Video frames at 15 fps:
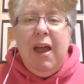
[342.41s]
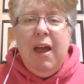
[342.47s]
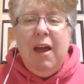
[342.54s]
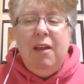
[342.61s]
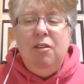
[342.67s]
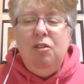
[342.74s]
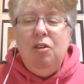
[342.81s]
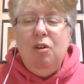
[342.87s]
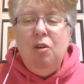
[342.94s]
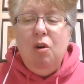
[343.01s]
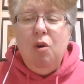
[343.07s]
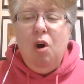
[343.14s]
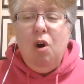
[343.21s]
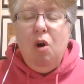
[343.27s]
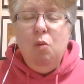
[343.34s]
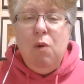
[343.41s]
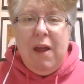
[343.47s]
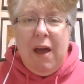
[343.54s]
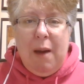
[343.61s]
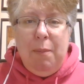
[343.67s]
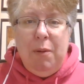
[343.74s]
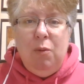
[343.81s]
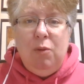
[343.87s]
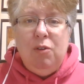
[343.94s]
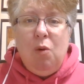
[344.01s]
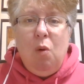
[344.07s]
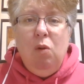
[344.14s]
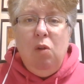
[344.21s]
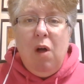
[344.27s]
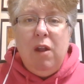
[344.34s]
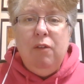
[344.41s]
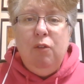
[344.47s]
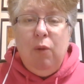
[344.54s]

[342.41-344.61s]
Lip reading: And what happened was a whole lot